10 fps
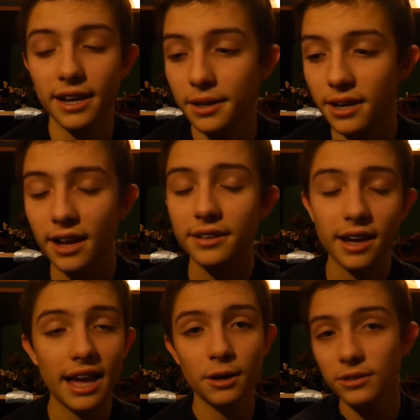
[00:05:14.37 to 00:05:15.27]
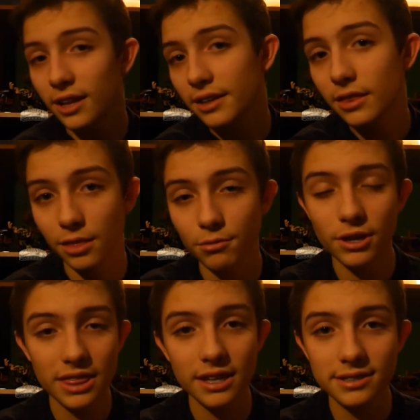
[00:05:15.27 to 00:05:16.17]
I outlined the
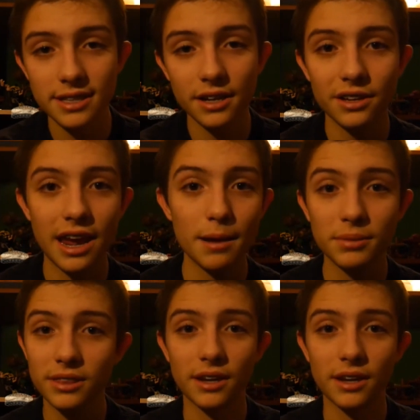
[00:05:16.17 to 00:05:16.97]
3 things that could happen.